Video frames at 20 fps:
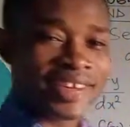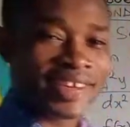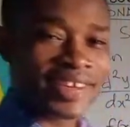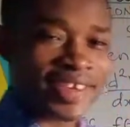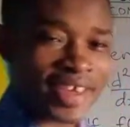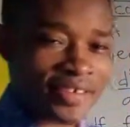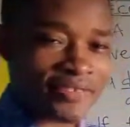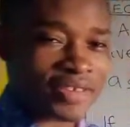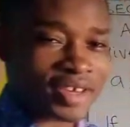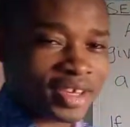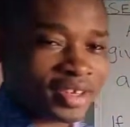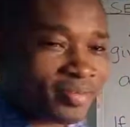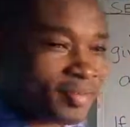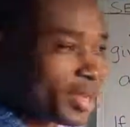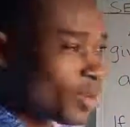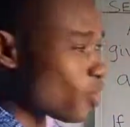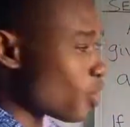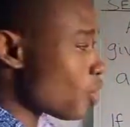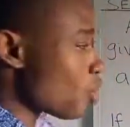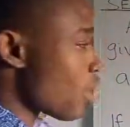given
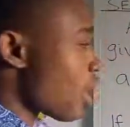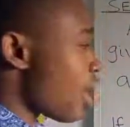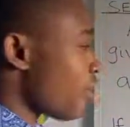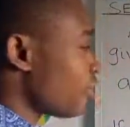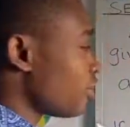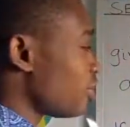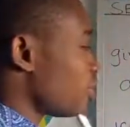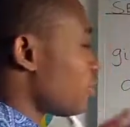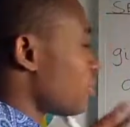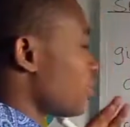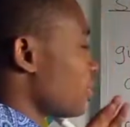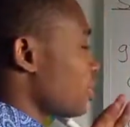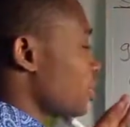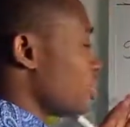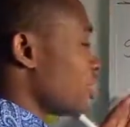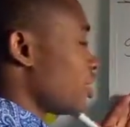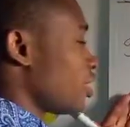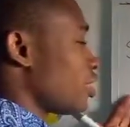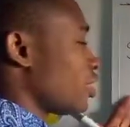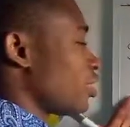by what we have on the board
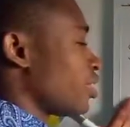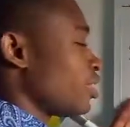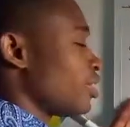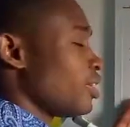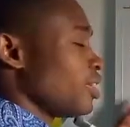here.